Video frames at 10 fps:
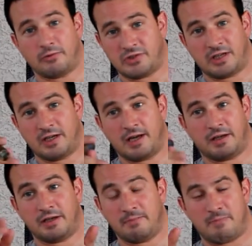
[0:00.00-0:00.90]
was a kid, I
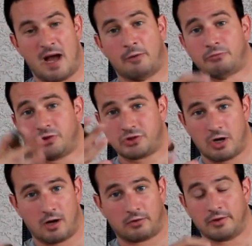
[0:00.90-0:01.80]
could eat pounds of
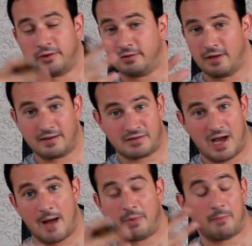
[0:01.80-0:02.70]
chocolate on
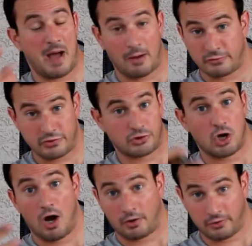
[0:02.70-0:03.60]
top of pounds of
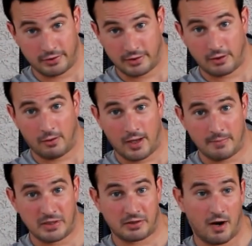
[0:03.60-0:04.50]
chocolate. You know what I
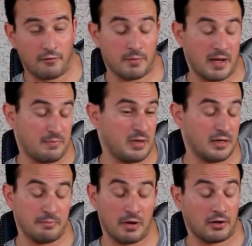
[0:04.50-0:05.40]
mean? Covered by
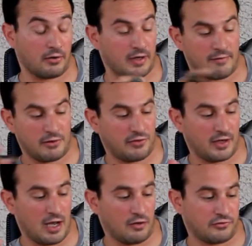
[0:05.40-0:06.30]
peanut butter and everything
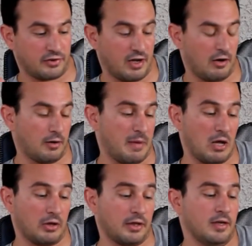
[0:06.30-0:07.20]
else and
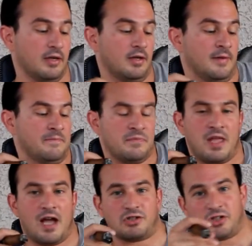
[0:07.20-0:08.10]
caramel. And
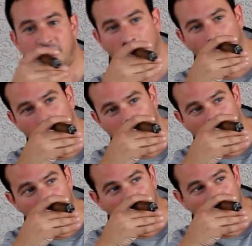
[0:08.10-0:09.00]
as you get older, your
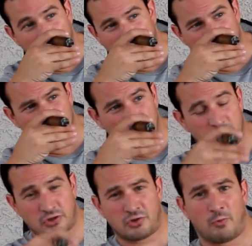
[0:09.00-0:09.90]
body, you
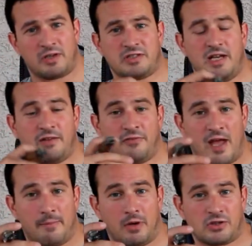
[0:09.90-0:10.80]
just don't want to take
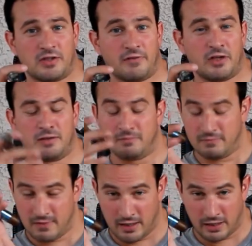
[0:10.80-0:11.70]
that much of it
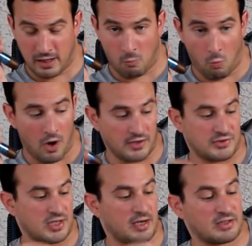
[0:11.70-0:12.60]
in it at
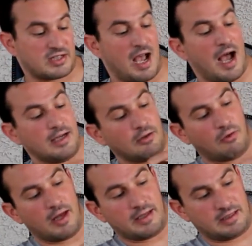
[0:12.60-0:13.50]
once. And it's kind of
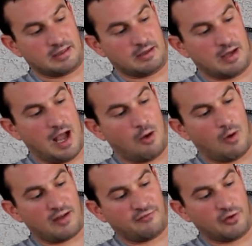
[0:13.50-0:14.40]
like how
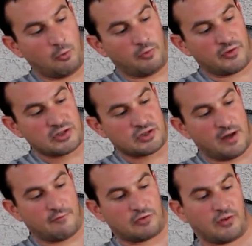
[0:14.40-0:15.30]
I feel with this
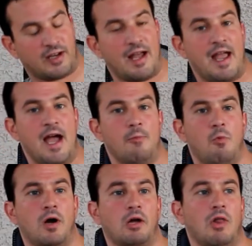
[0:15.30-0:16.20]
stuff. It's like I had
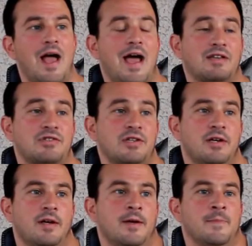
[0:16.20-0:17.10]
one glass,
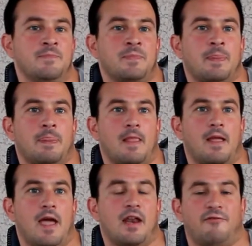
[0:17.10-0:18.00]

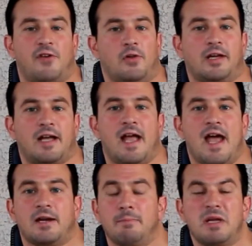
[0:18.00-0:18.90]
and it felt like I
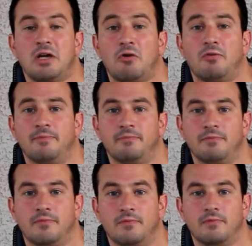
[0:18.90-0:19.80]
had a meal.
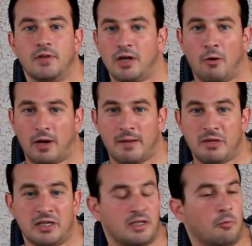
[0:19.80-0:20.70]
You know what I
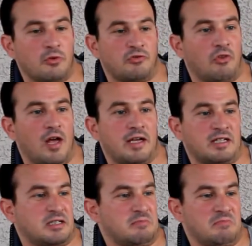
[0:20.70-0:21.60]
mean? It was like
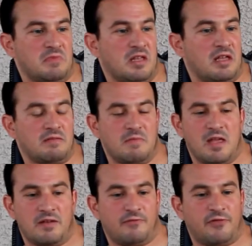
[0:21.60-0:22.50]

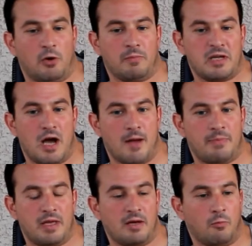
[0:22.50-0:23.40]
it filled me
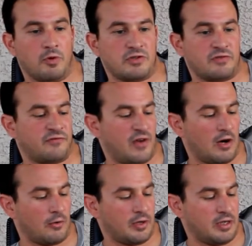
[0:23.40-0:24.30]
up. It was
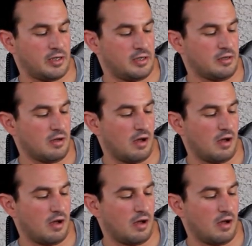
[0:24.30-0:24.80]
very,